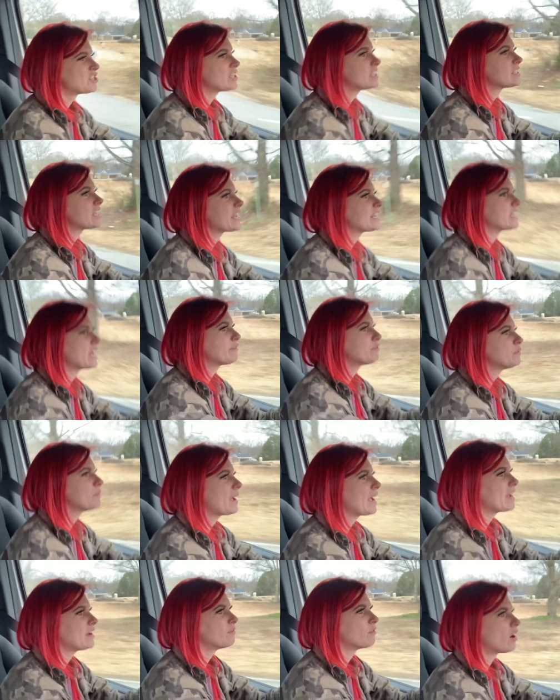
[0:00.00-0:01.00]
she's like, never
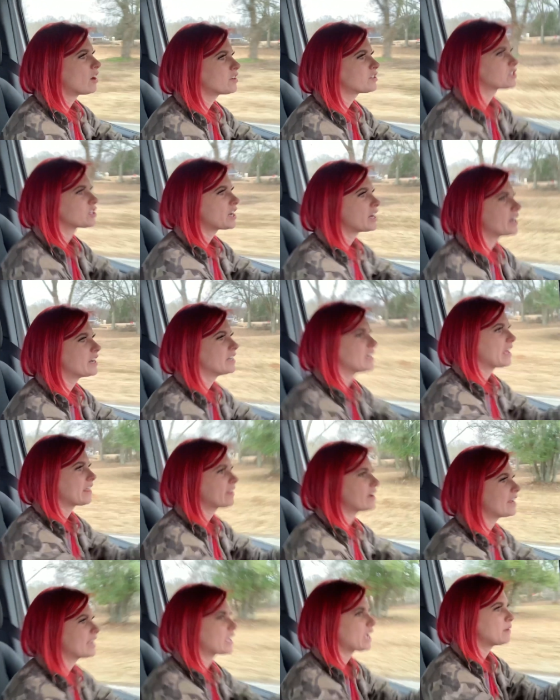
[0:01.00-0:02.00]
mind, wrong turn now
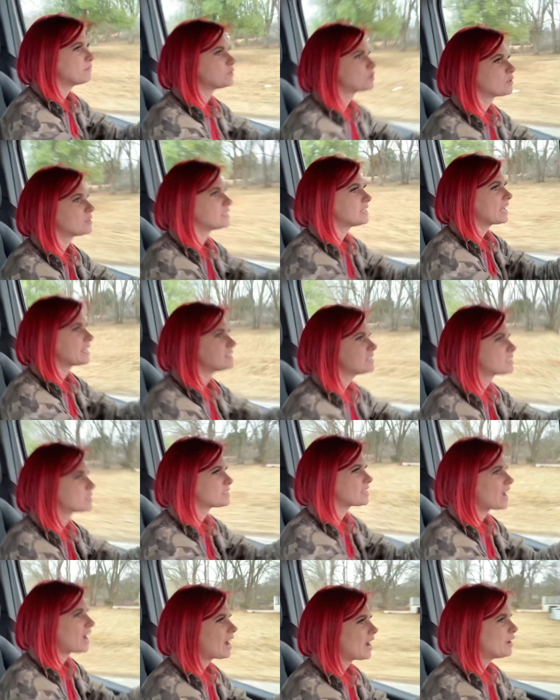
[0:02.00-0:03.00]
that I came to a dead
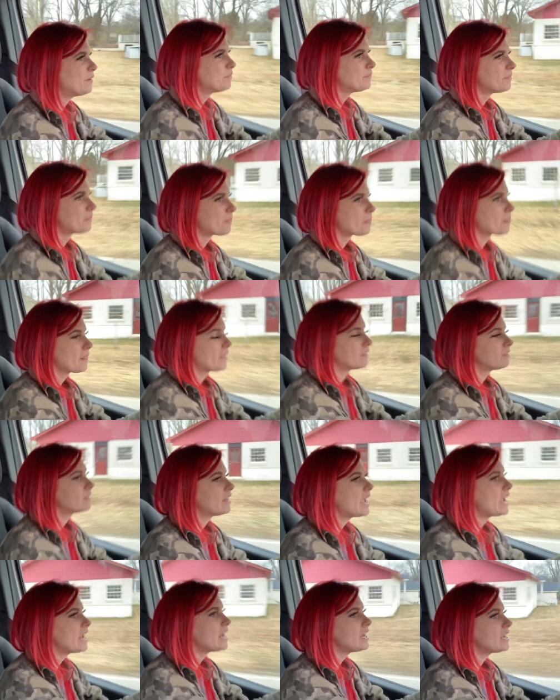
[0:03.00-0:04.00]
stop.
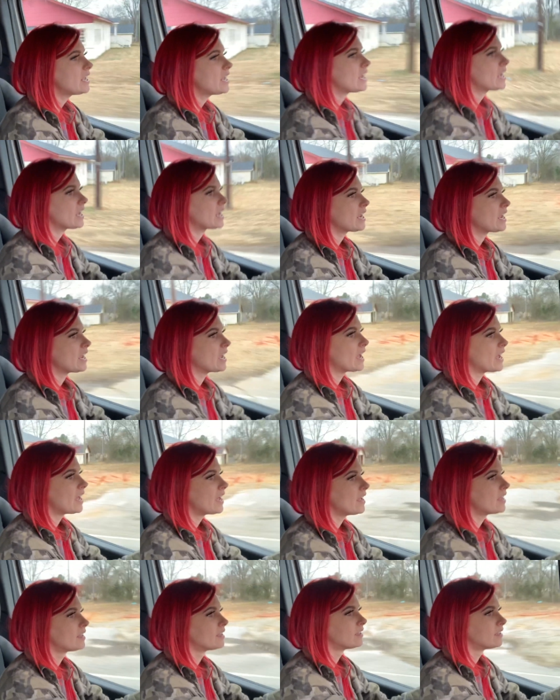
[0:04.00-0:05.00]
Lady!
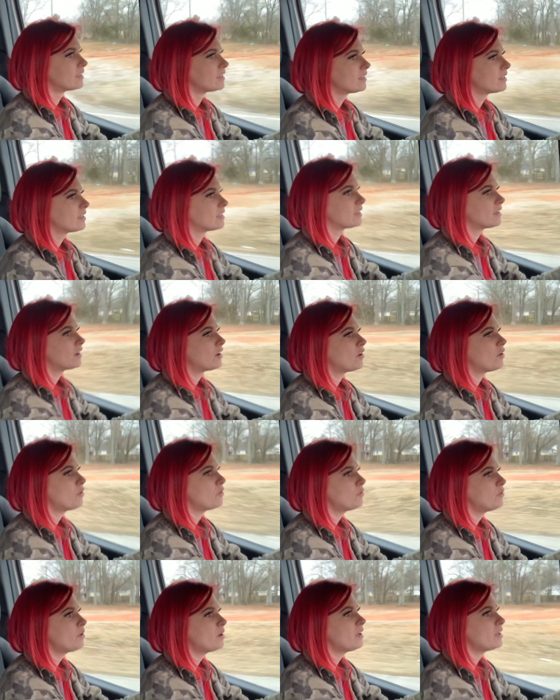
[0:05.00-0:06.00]

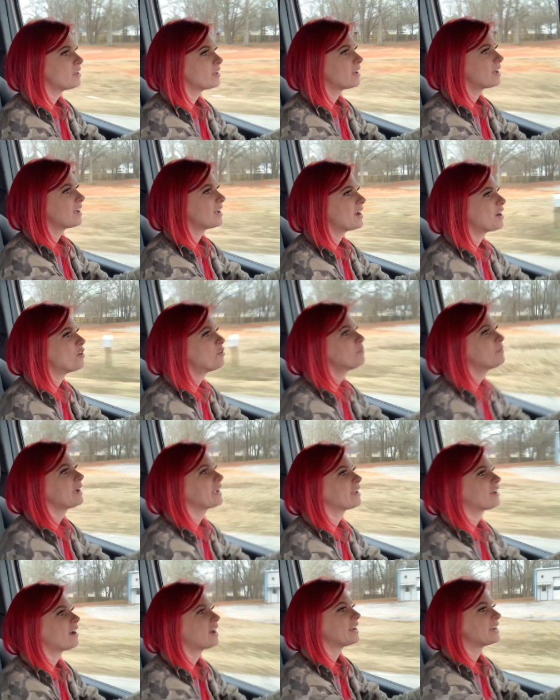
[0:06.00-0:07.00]
Oh oh my
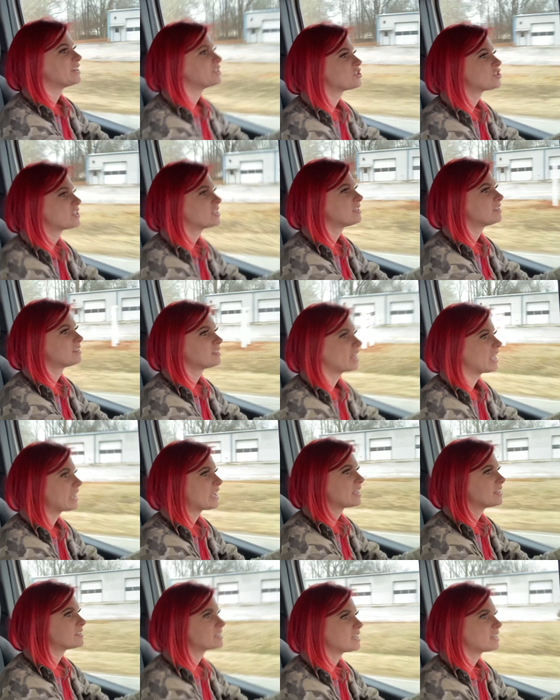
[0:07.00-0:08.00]
god, and she
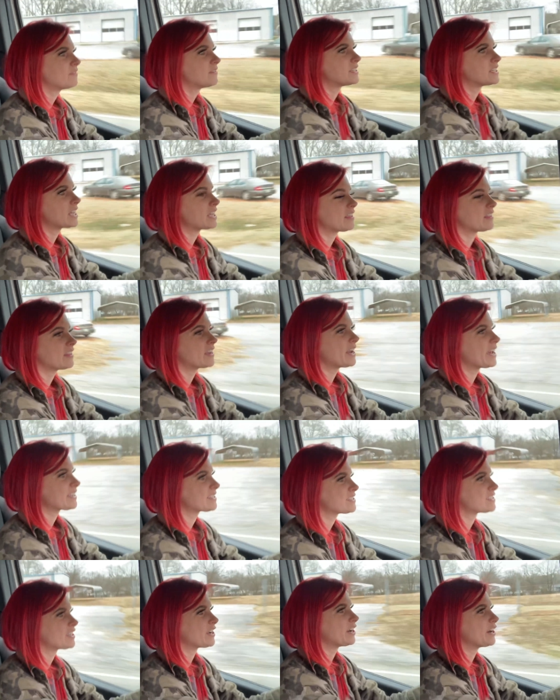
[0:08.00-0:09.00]
like isn't even taking the
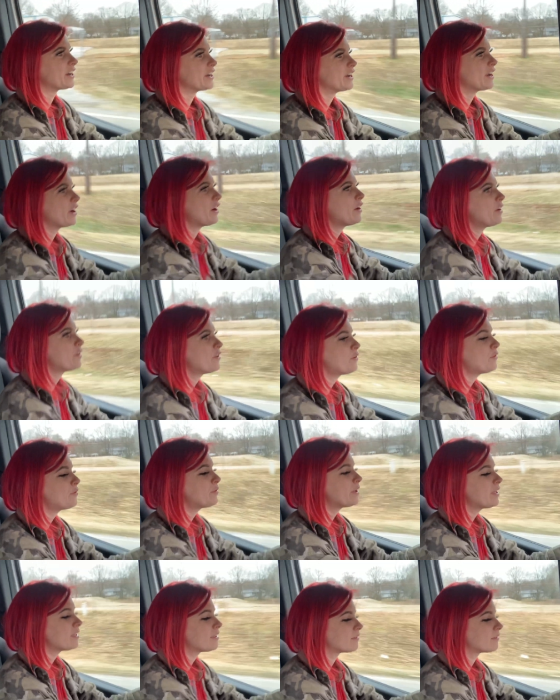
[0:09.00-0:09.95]
next turn. Oh.